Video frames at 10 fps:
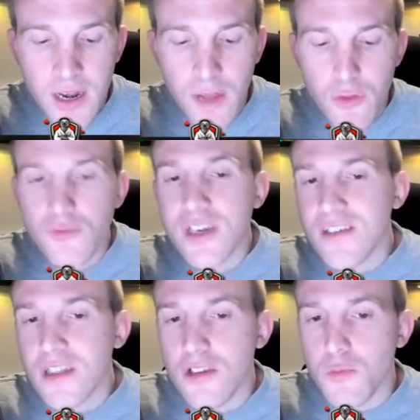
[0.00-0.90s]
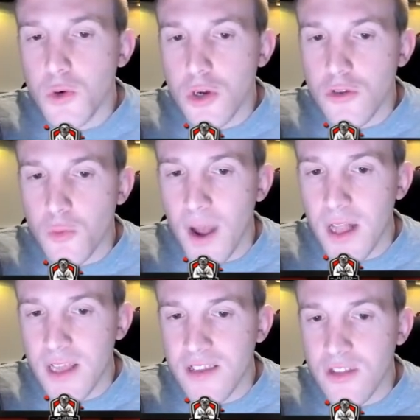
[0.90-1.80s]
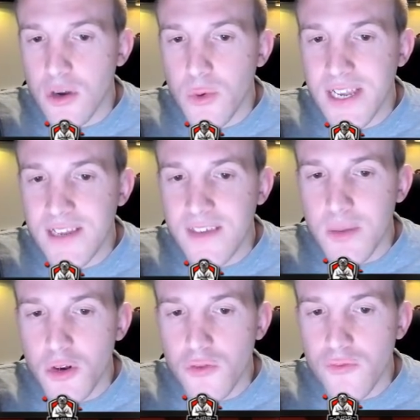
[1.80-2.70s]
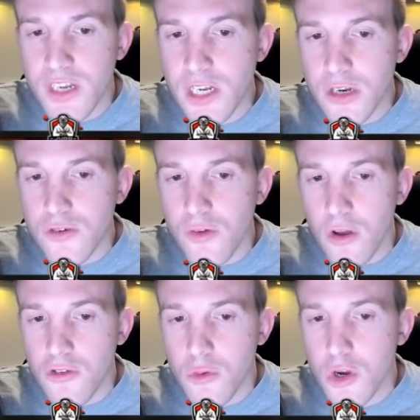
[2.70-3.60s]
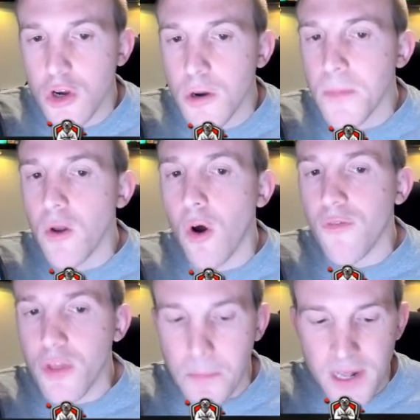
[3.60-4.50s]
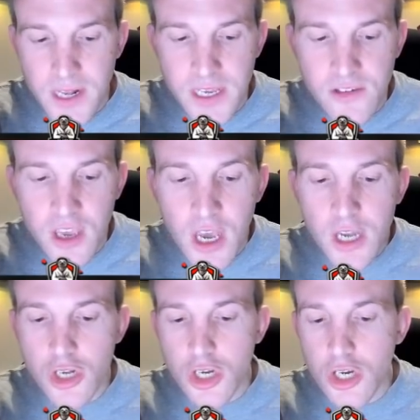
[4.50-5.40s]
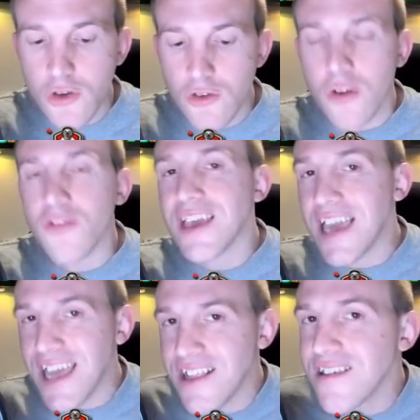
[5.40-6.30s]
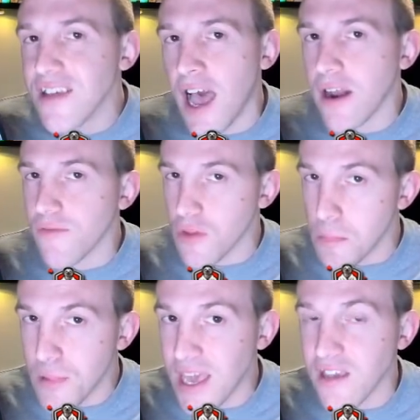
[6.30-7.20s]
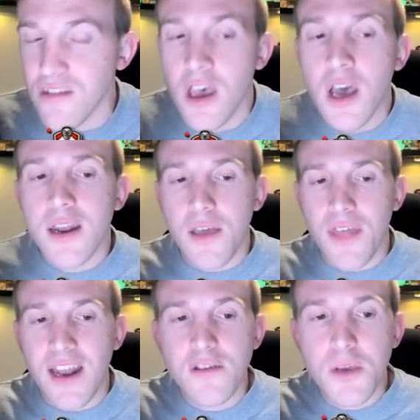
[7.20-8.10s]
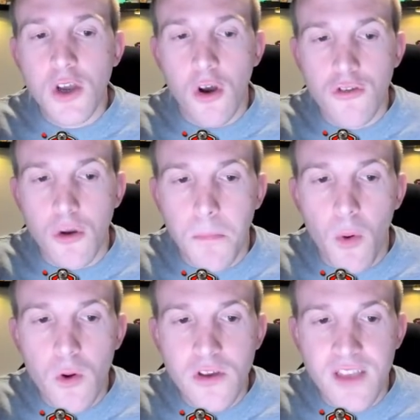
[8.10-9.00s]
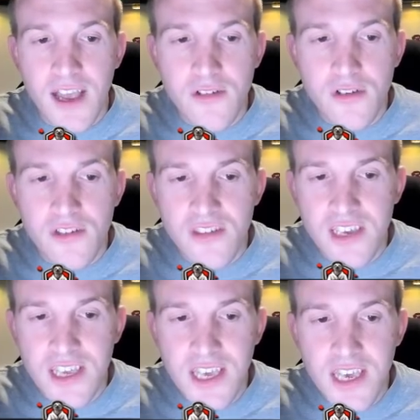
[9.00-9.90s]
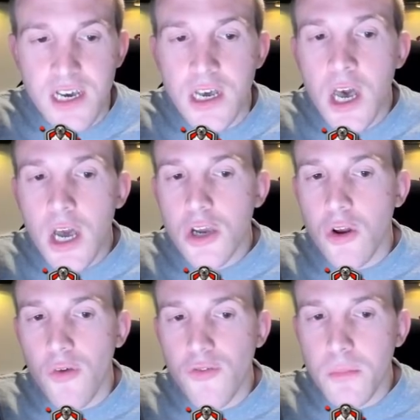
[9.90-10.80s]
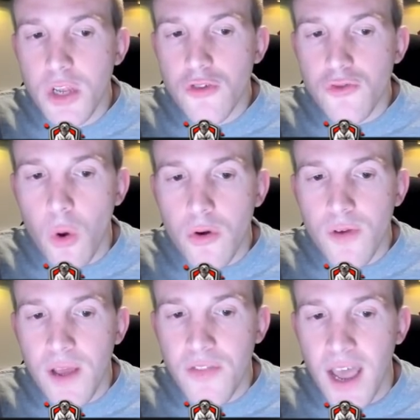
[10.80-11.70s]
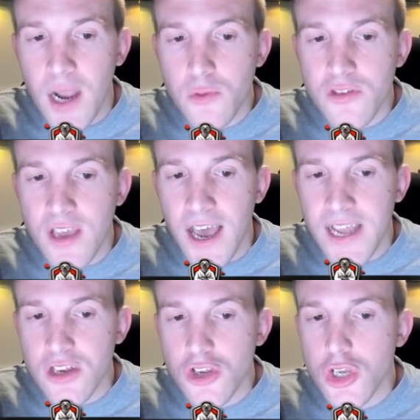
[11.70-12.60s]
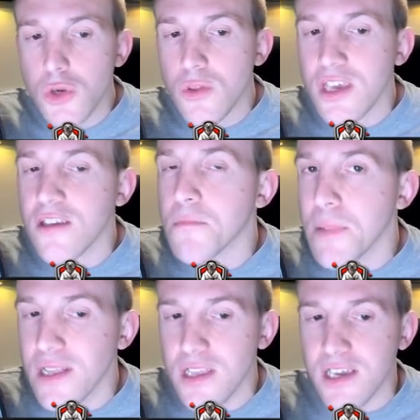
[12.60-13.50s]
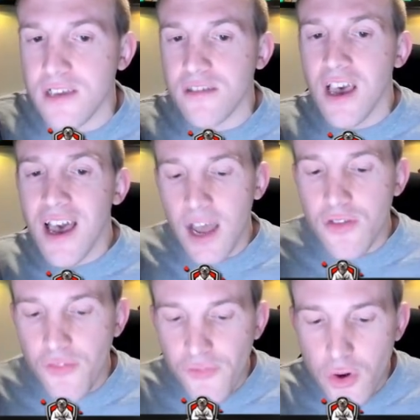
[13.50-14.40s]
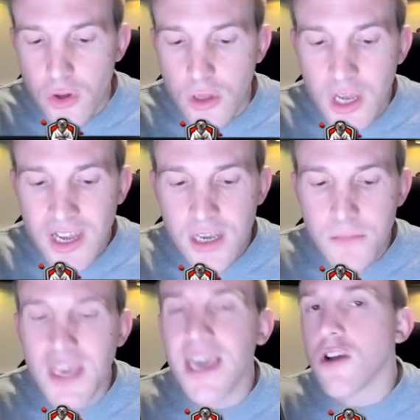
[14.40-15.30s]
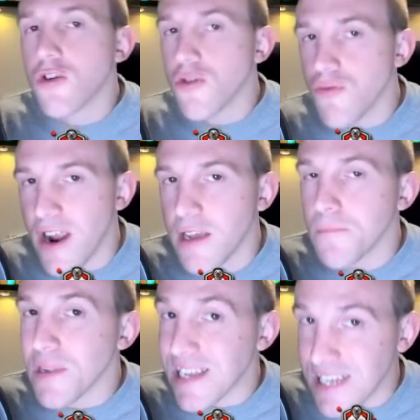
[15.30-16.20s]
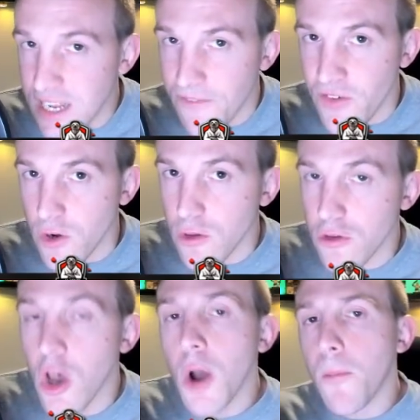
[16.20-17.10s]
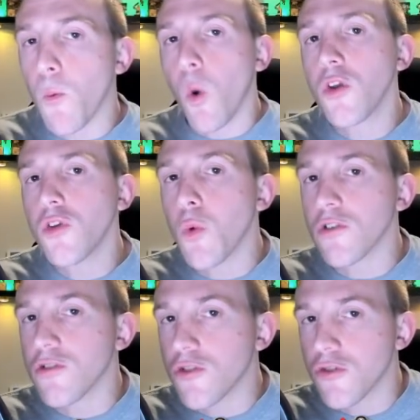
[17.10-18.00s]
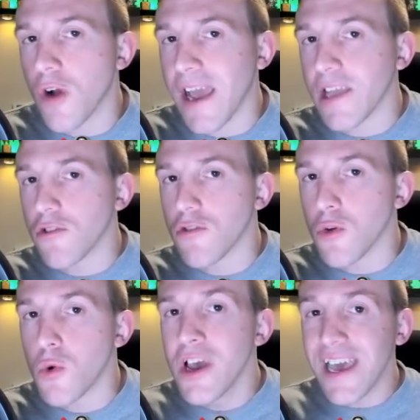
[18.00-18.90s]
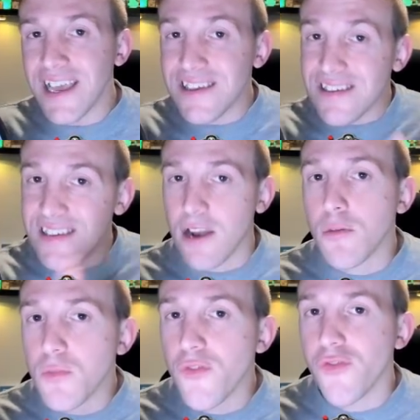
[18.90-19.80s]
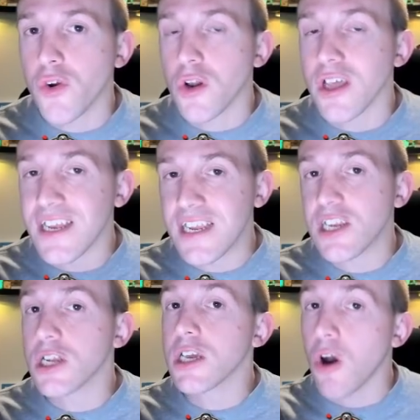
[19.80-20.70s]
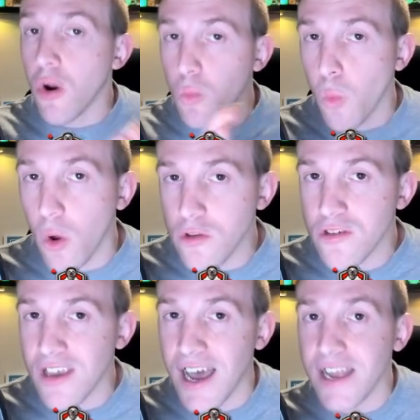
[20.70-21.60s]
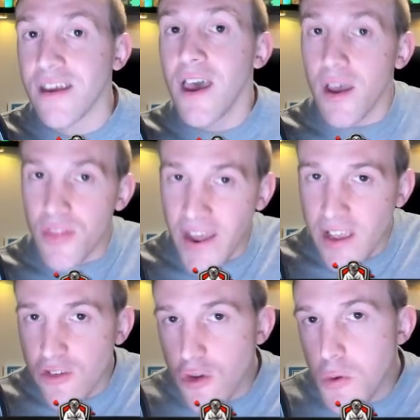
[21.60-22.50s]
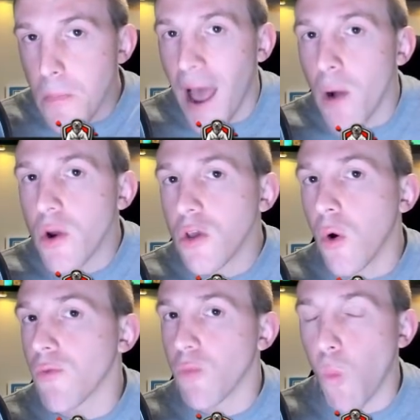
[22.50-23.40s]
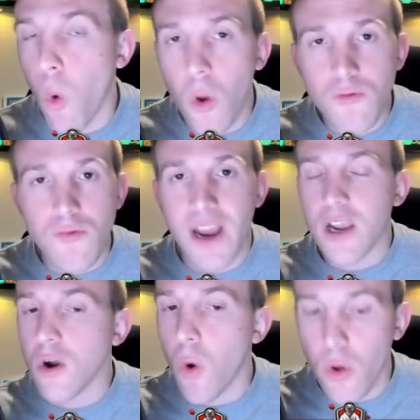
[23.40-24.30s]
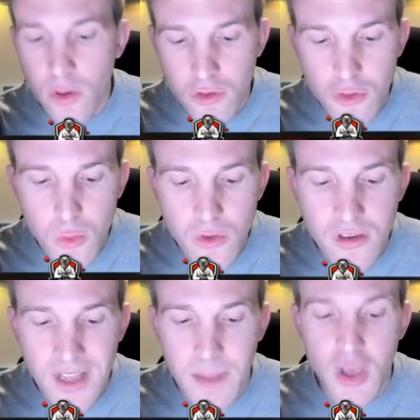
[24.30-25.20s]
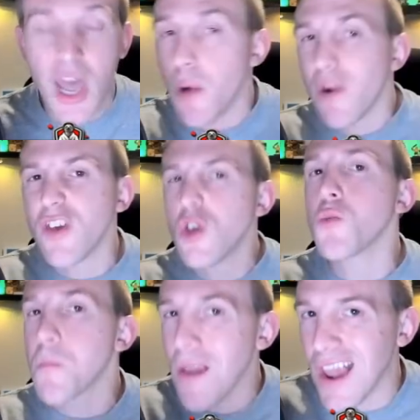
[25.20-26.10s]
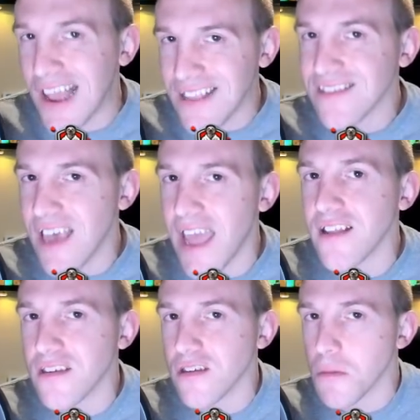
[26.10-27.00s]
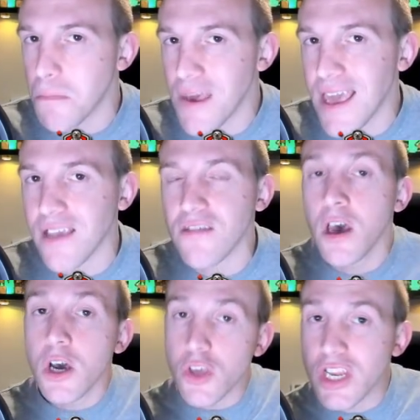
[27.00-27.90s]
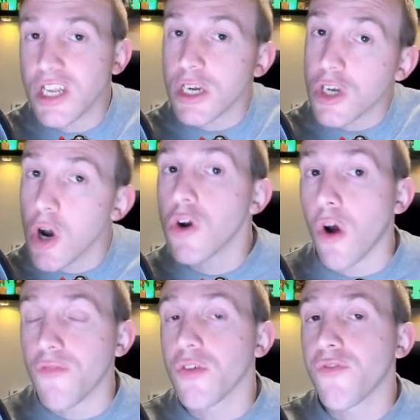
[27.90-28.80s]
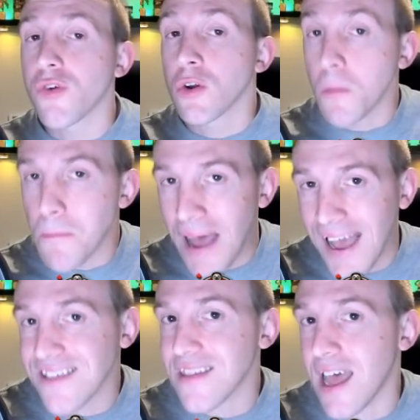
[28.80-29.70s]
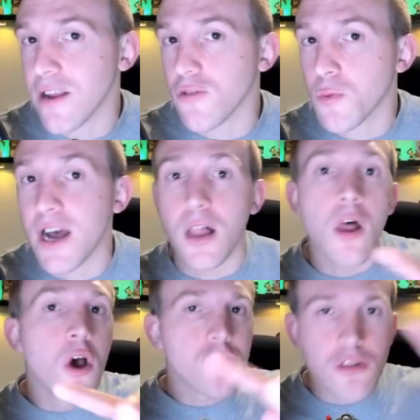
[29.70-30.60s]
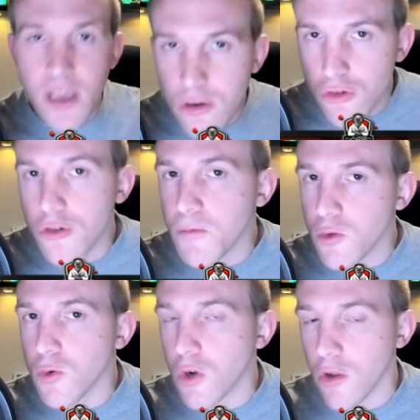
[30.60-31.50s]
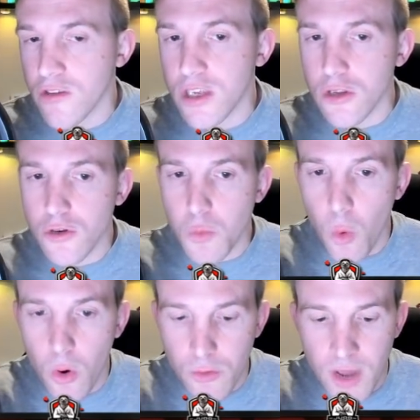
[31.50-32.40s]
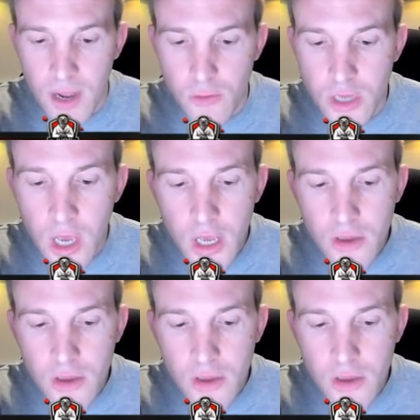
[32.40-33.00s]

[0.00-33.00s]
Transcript: Now the reason this works well is the Queen is able to reach across to a couple of the buildings just on the inside of the base. Now that is because your bowlers, as you can see here, can often be drawn around the outside to these buildings and the funnel can be incredibly difficult. But what you want to try and do is set up the funnel initially on one side, then as you power your wall wrecker or your stone slammer, however you plan to enter the base, you need to cut off the funnel past that as well so your troops don't continue to walk around.